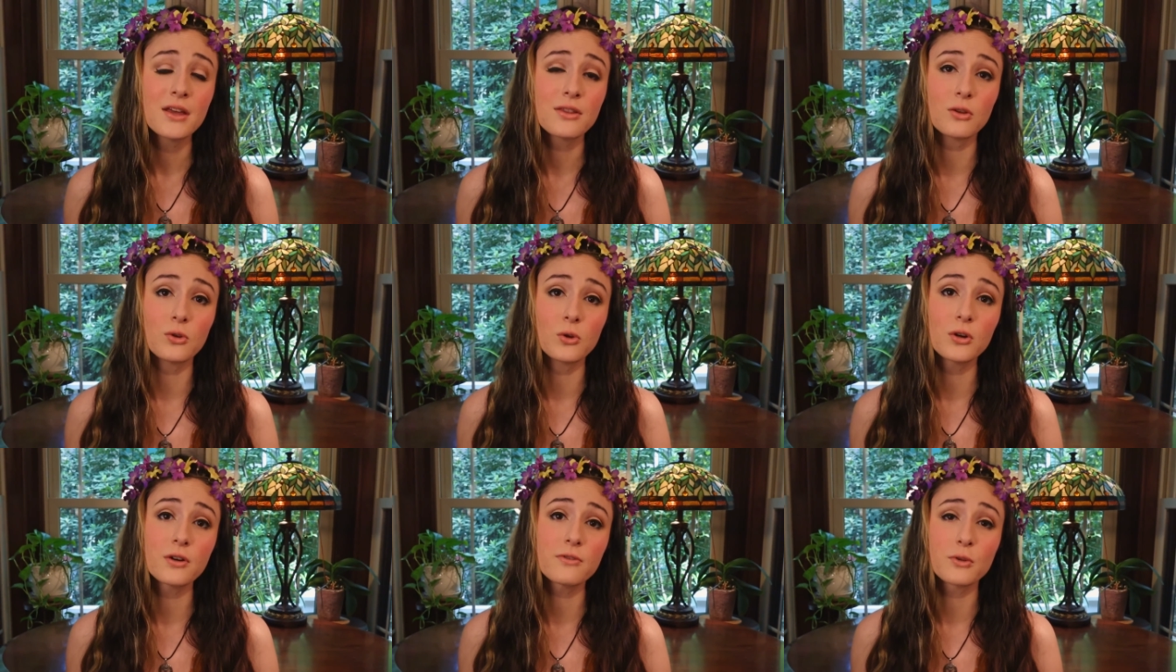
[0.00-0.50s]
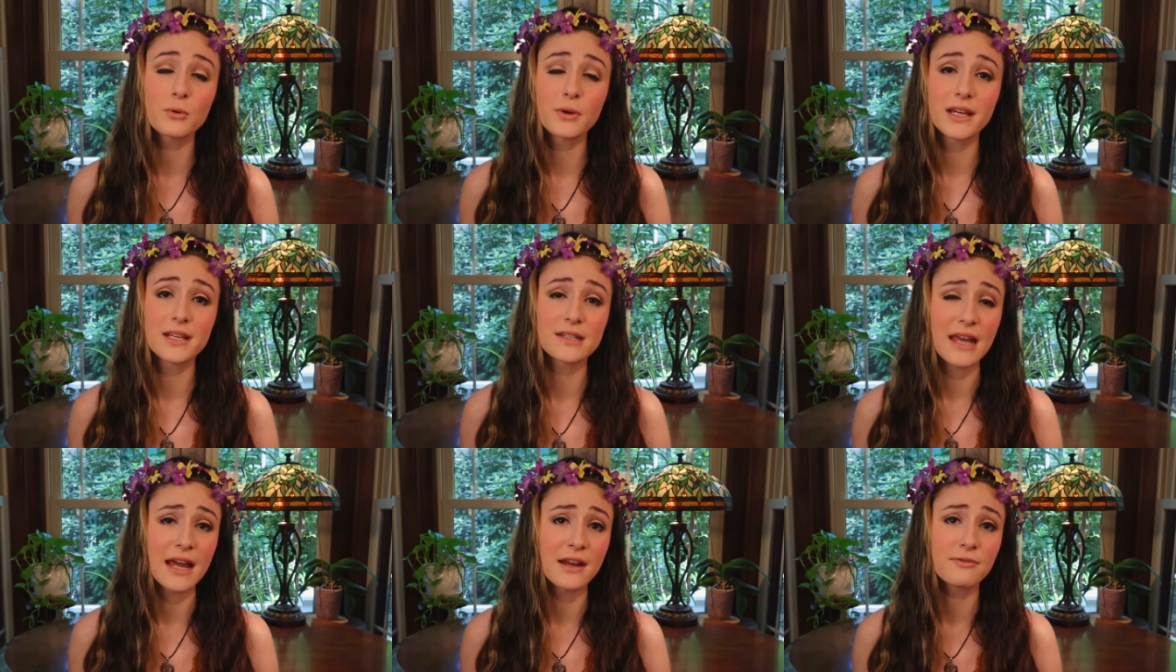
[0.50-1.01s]
The Lord of the
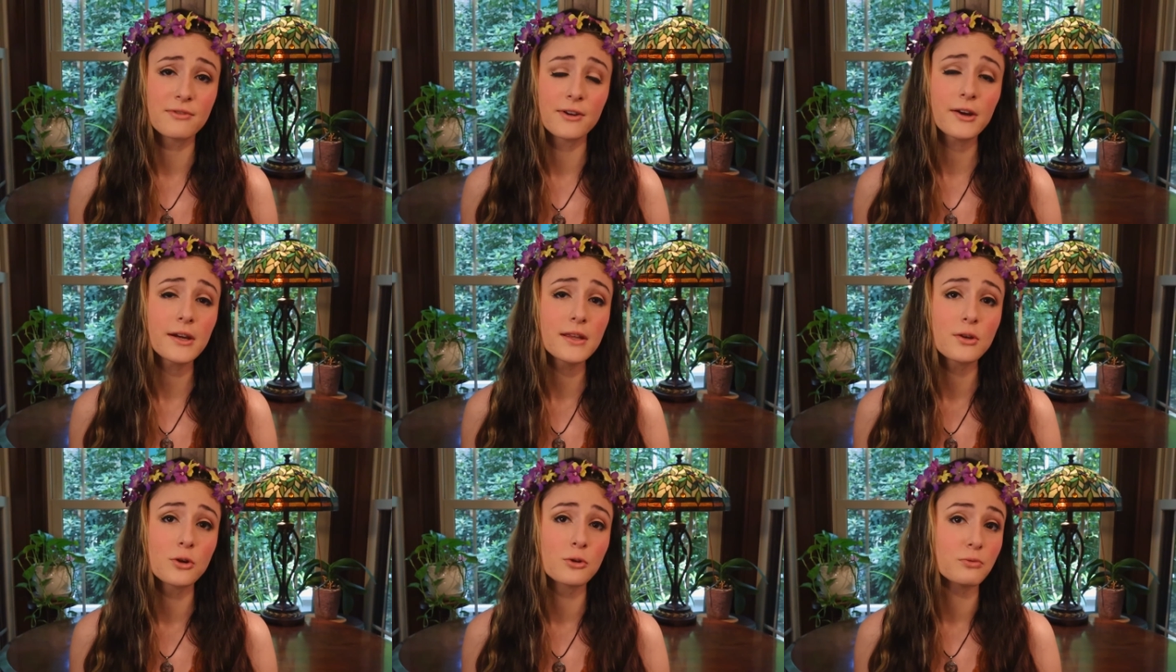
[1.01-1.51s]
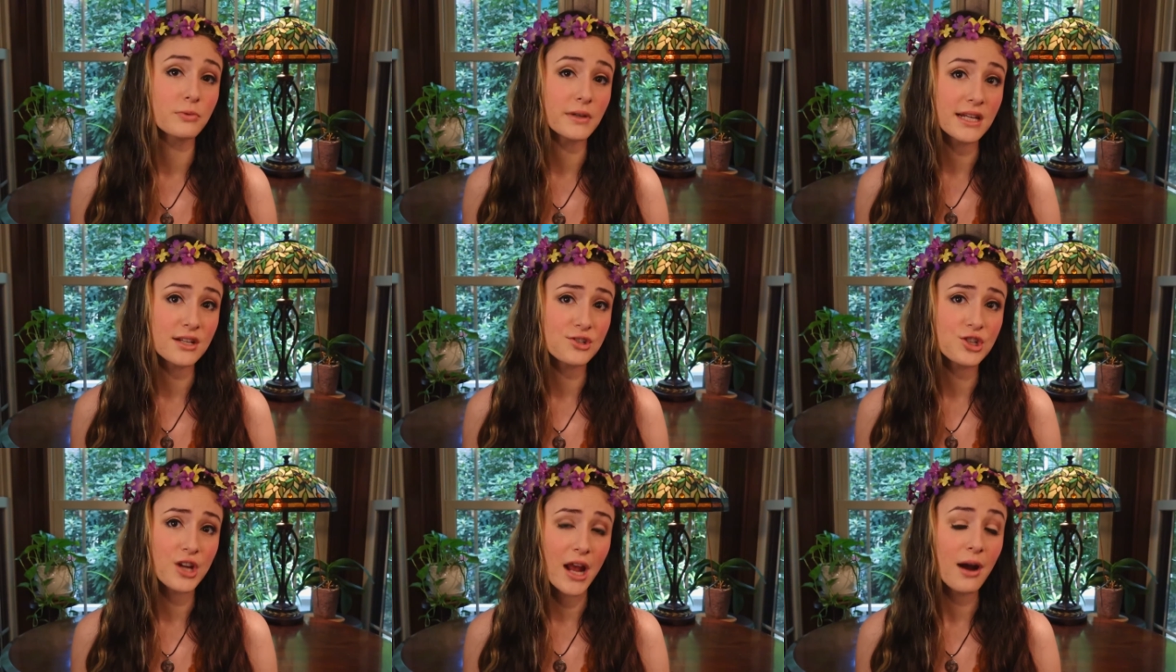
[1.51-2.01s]
Rings had very little
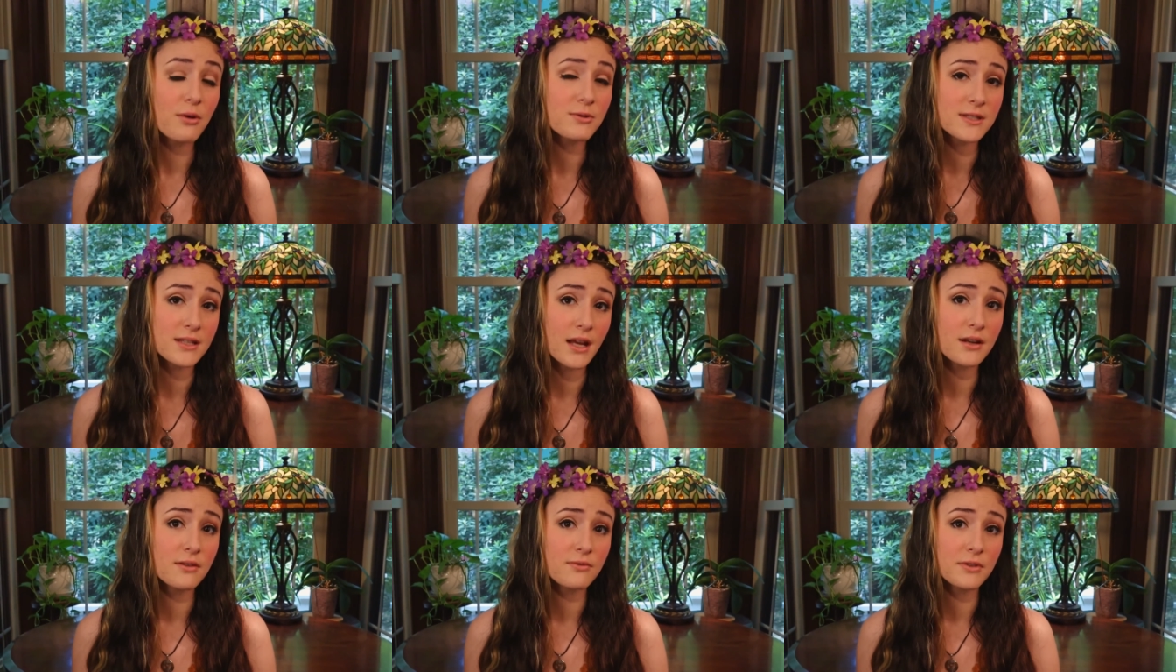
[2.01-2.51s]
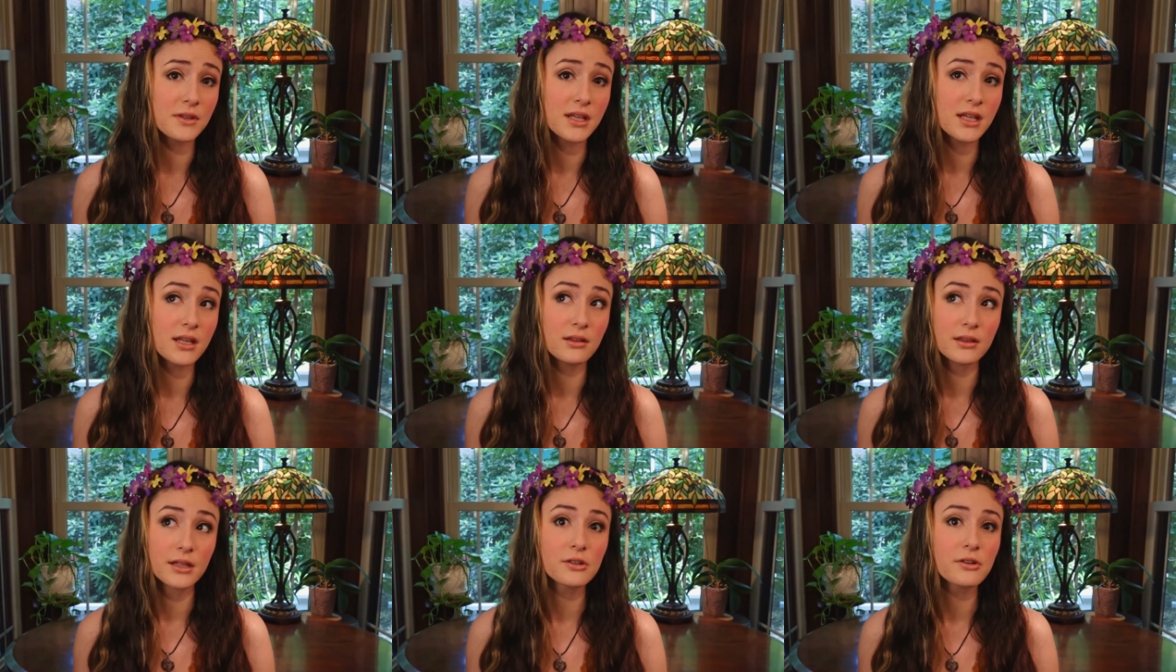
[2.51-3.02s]
reach outside of
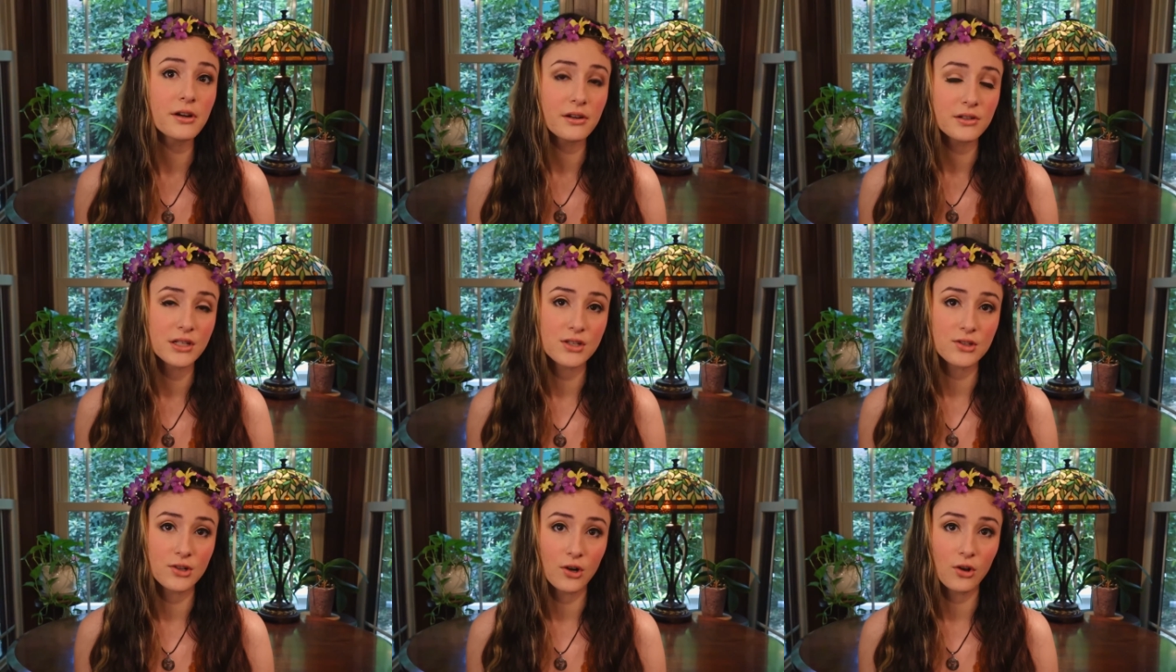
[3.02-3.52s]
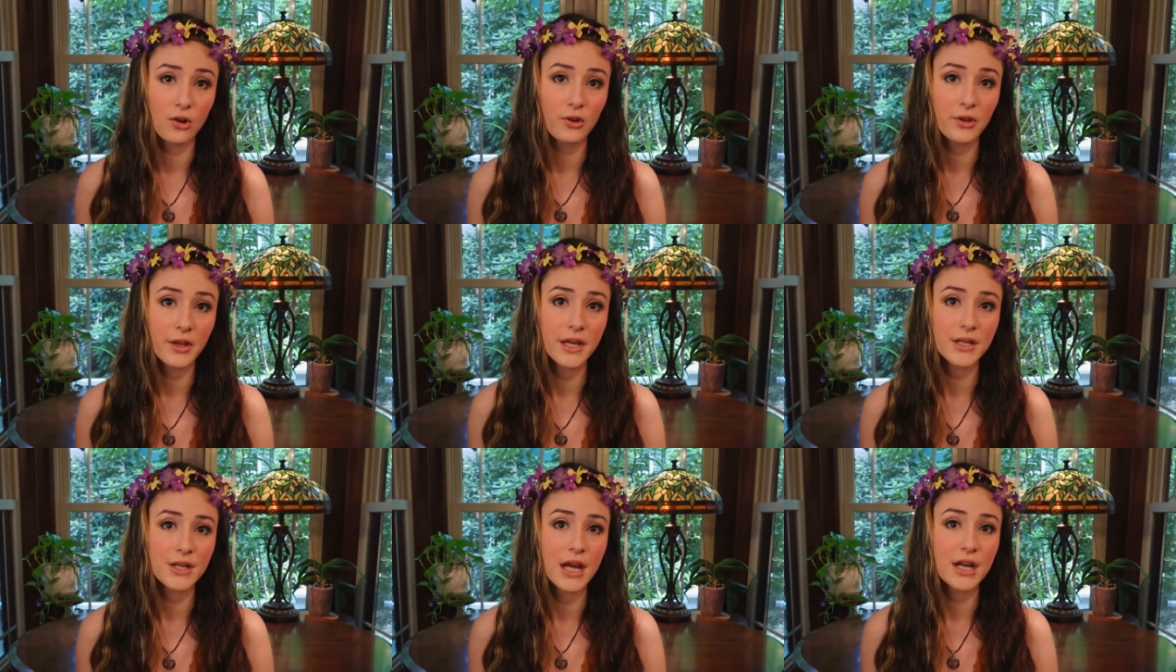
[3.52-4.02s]
the literary
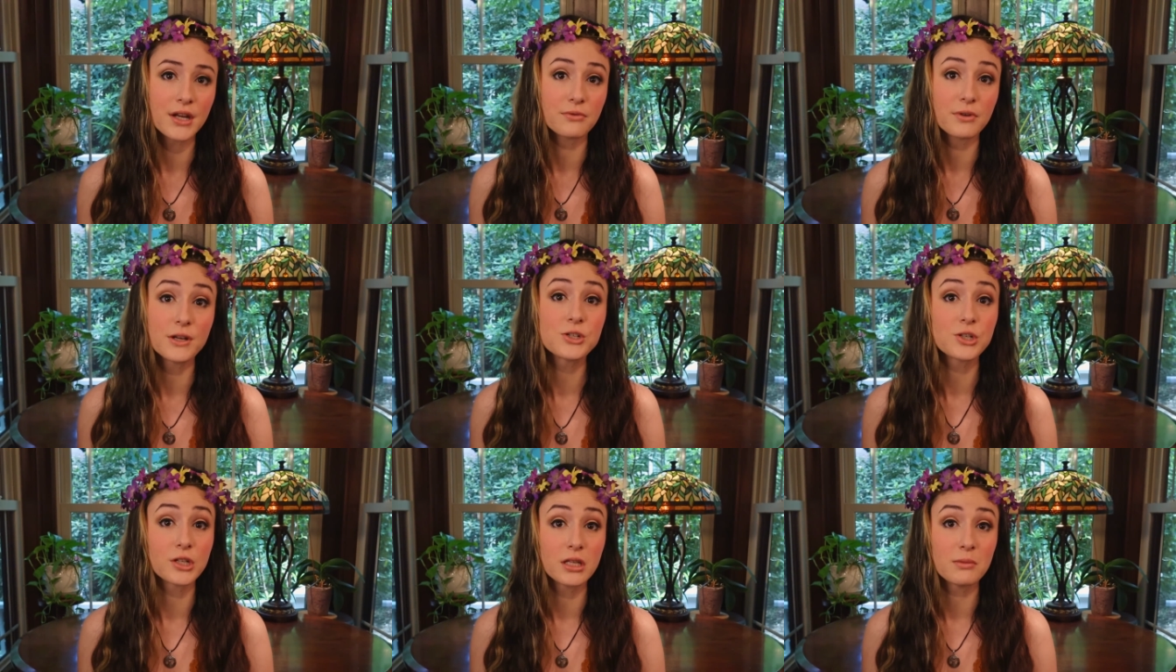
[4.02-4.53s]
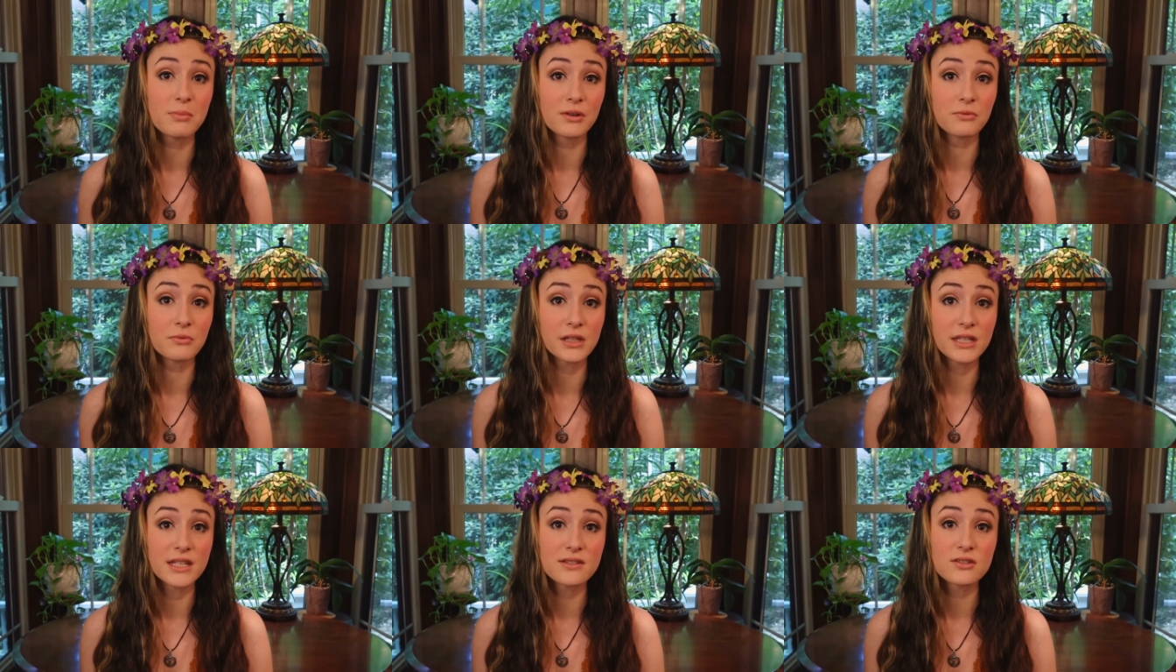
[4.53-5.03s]
circle it had originally been
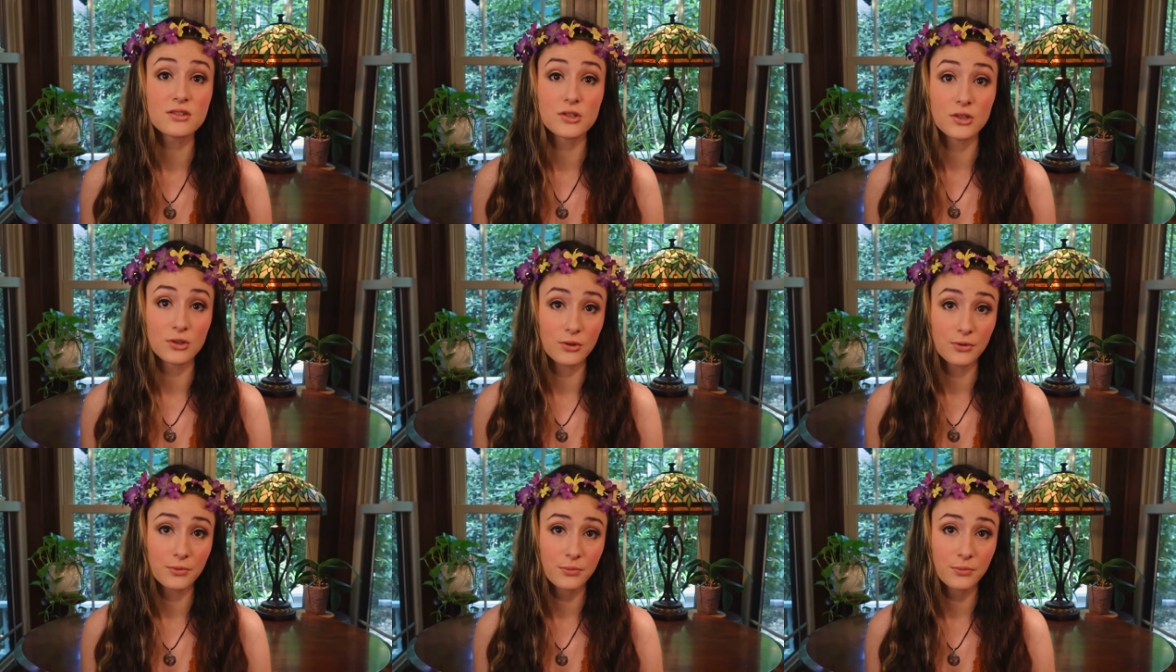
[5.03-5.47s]
released to.